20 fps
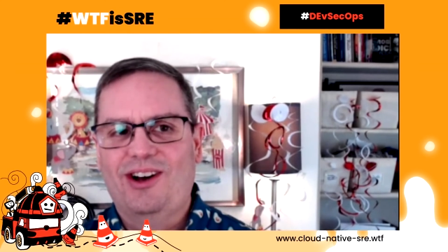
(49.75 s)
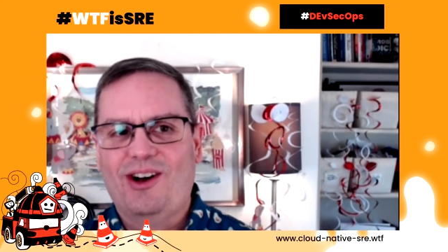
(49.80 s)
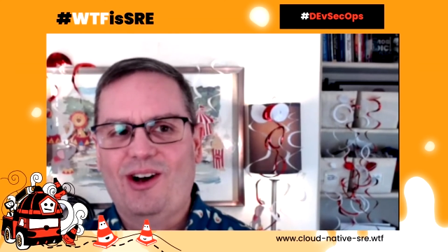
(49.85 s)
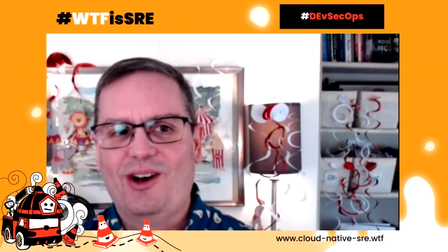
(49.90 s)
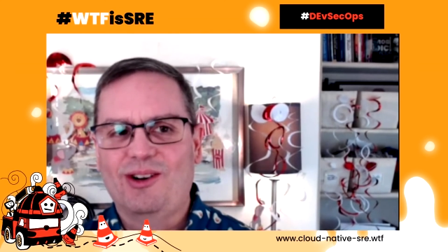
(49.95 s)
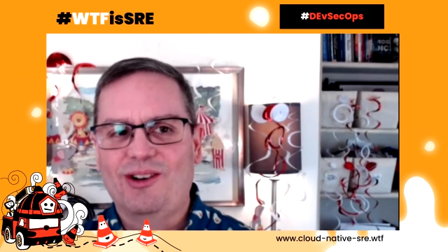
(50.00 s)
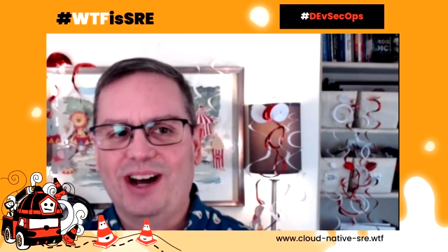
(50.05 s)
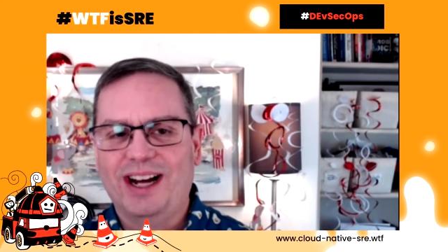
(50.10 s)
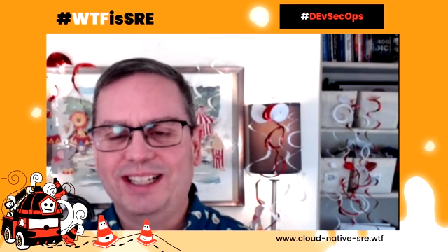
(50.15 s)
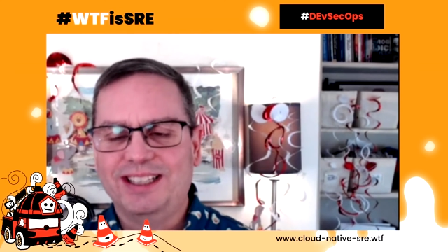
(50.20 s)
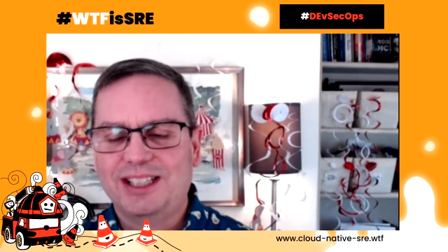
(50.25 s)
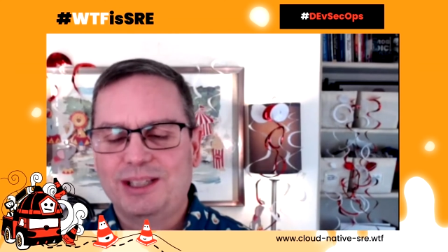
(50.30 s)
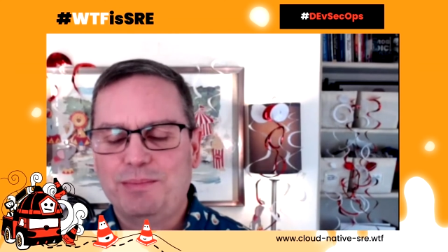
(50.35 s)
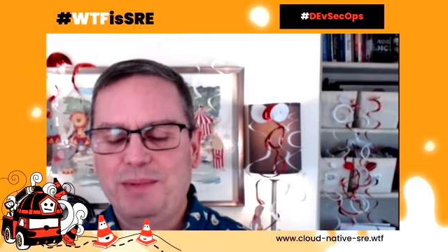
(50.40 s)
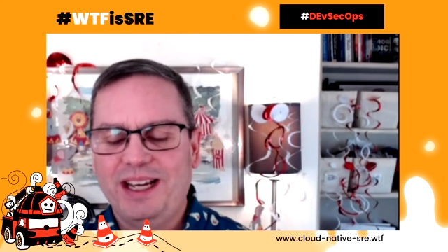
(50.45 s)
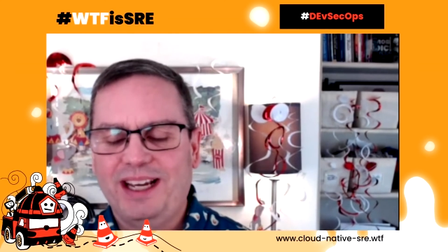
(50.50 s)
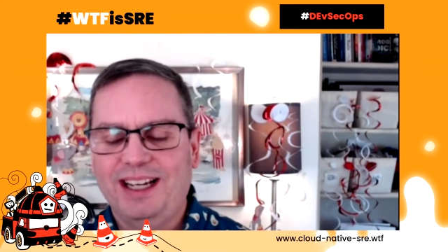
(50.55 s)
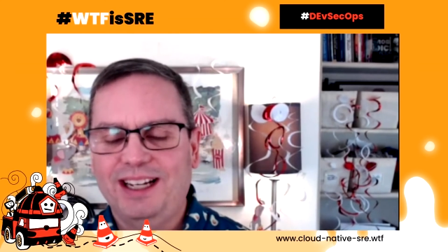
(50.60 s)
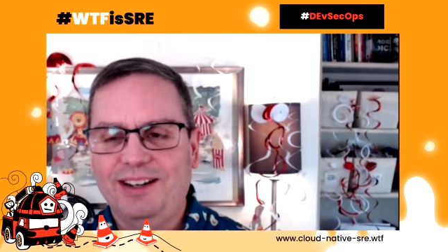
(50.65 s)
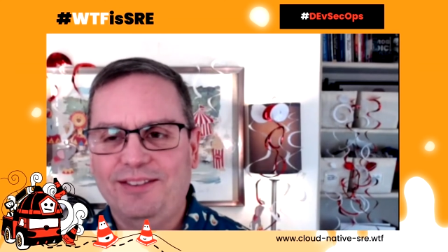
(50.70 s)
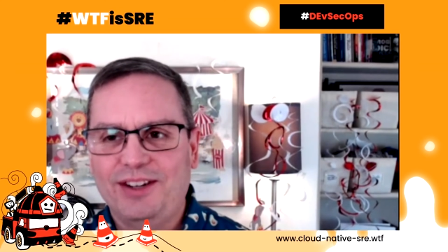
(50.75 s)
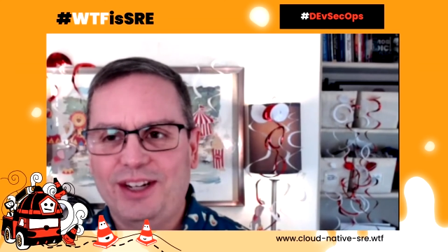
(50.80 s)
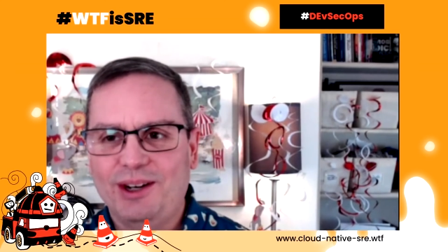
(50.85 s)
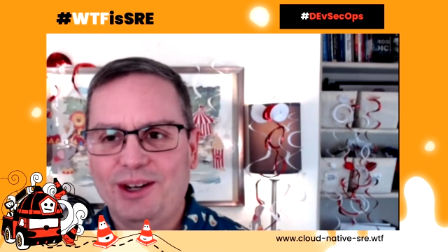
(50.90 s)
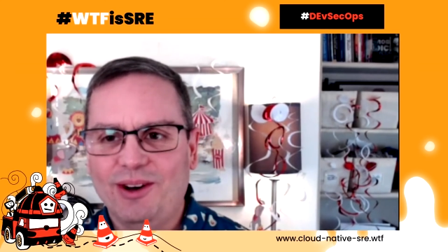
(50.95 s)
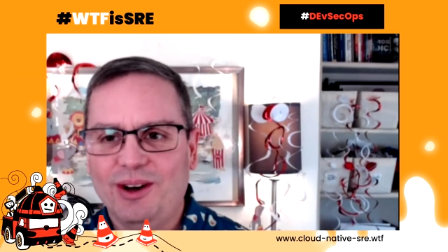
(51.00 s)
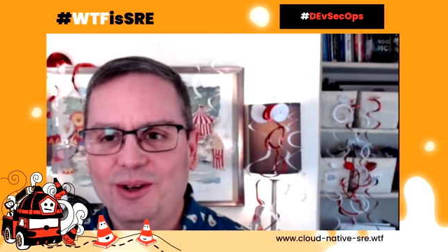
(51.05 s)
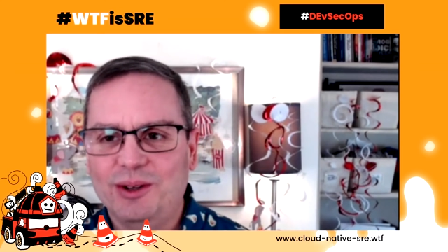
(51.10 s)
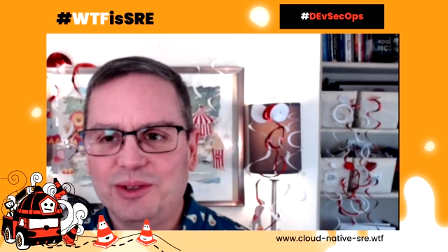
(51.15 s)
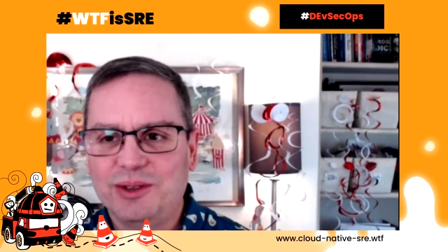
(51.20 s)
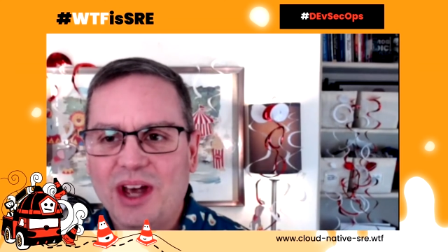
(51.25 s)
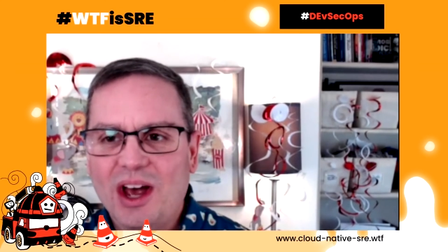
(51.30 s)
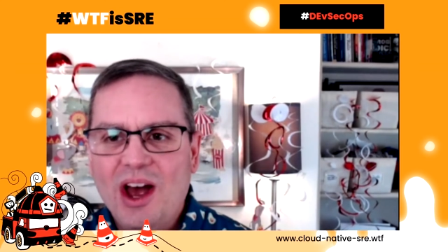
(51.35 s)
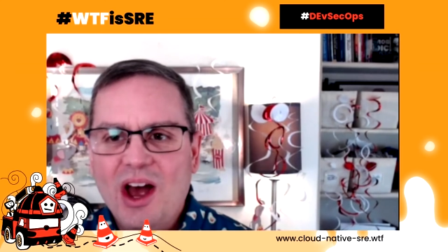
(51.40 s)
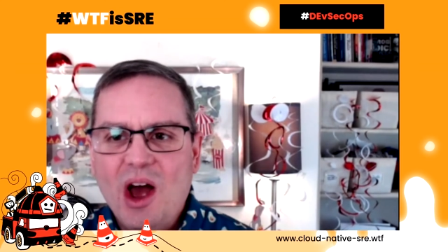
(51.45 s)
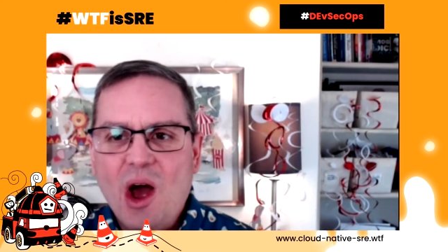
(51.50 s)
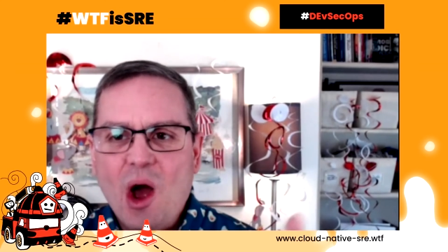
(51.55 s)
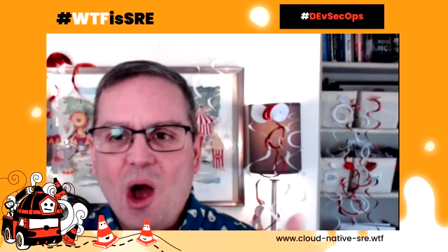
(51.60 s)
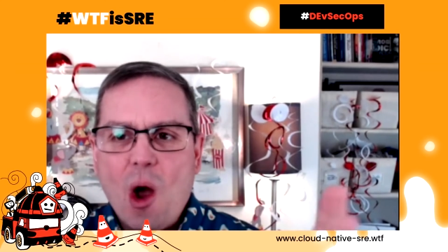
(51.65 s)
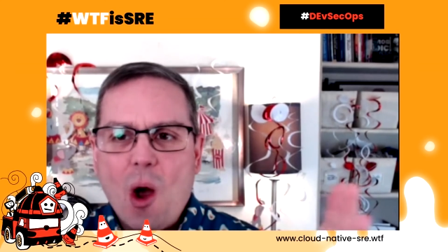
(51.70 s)
All right, speaking of heroes,
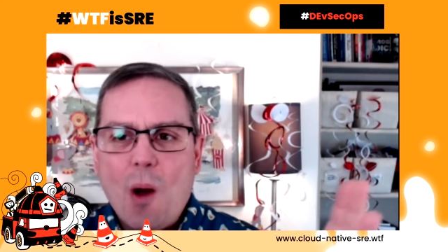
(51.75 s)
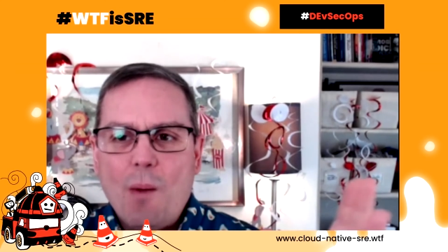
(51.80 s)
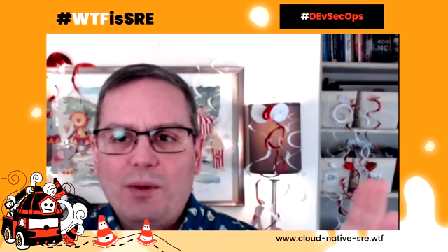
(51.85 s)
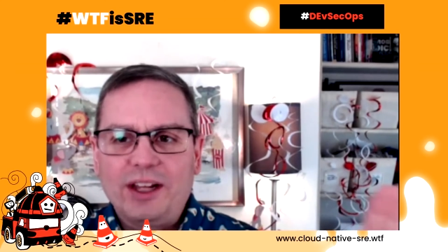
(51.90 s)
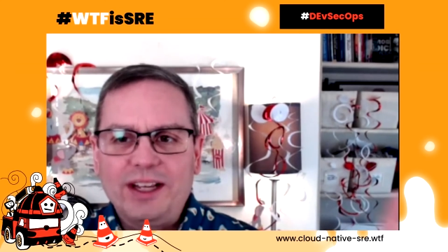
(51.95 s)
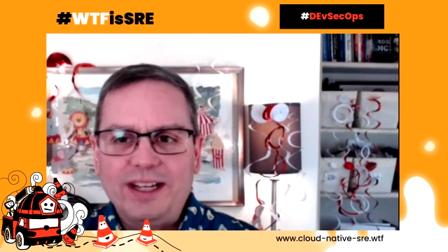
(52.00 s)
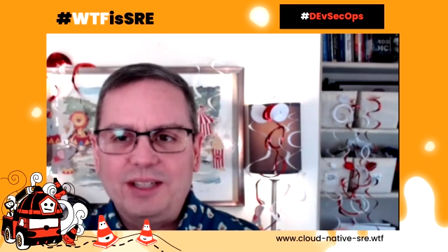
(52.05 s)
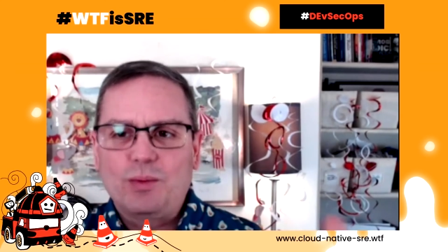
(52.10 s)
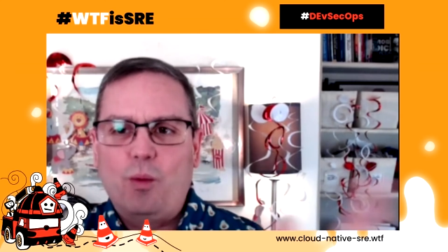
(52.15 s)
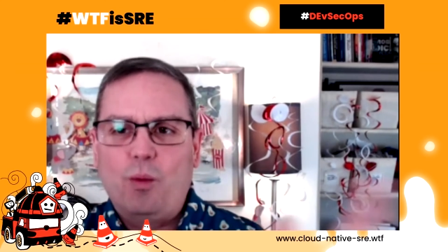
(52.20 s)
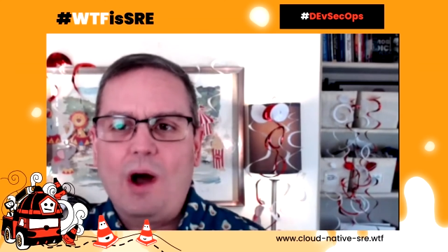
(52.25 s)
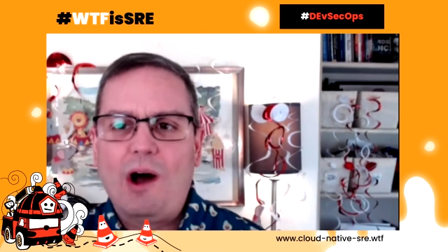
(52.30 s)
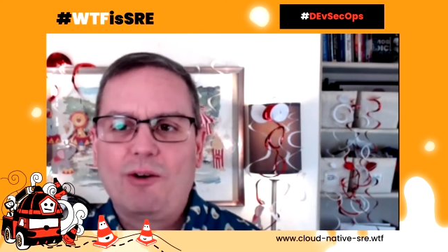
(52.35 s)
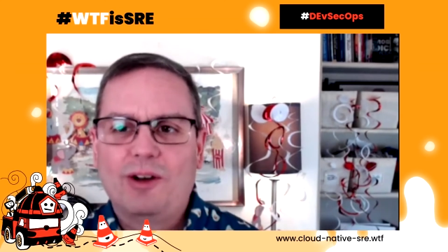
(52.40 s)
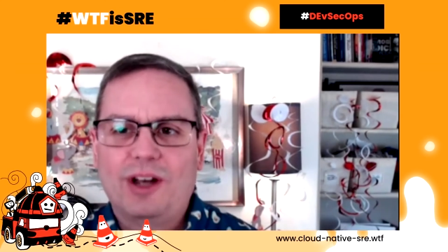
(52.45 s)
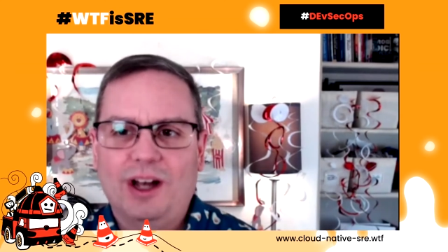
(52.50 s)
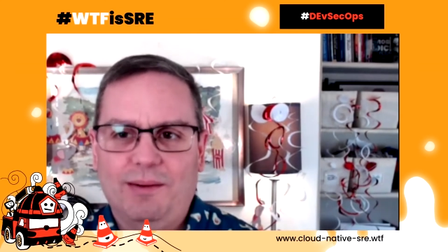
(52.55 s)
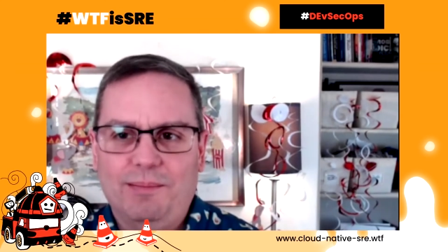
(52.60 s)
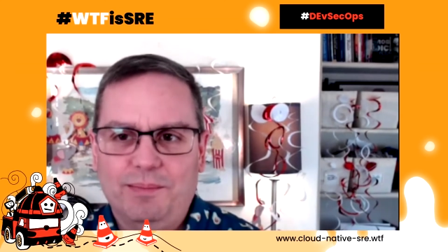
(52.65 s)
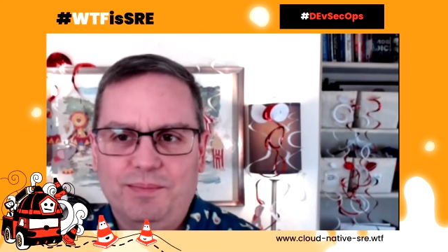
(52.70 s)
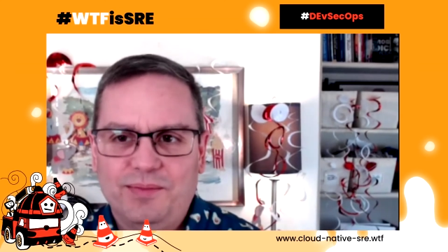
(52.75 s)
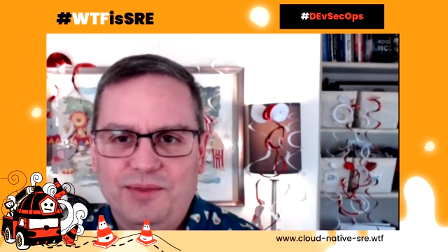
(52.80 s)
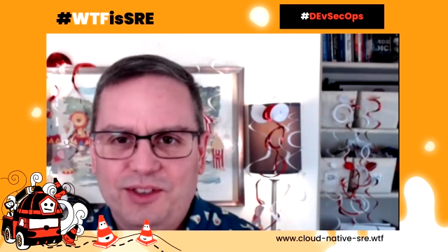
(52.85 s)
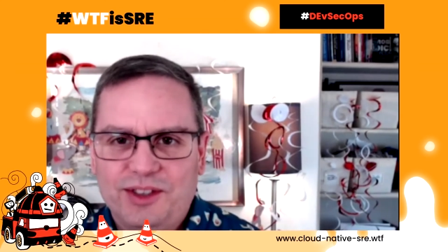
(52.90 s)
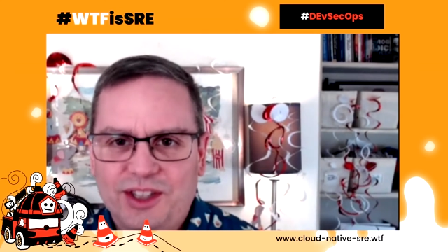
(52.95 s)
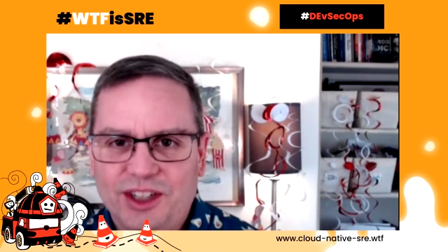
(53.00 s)
please welcome